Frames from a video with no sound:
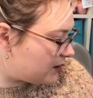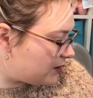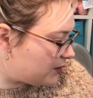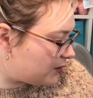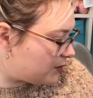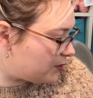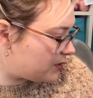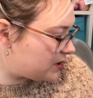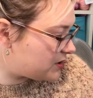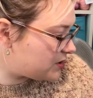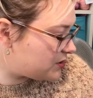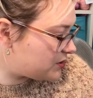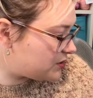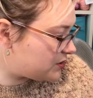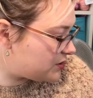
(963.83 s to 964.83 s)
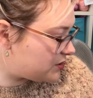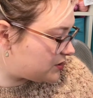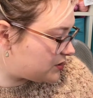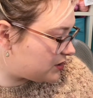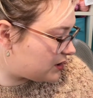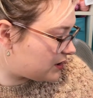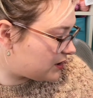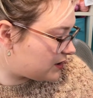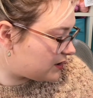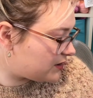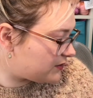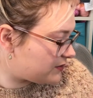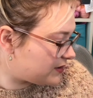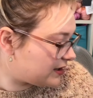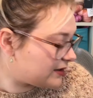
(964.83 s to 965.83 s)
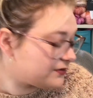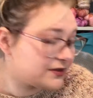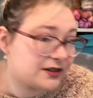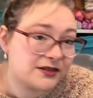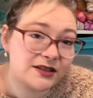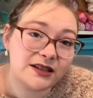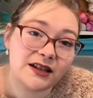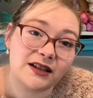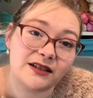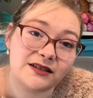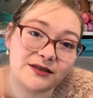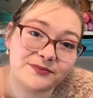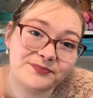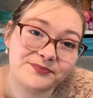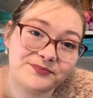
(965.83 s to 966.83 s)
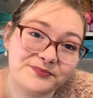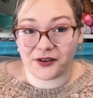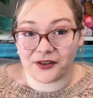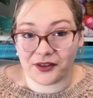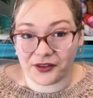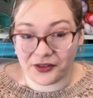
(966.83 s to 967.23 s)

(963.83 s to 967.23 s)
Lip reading: which I've left downstairs. The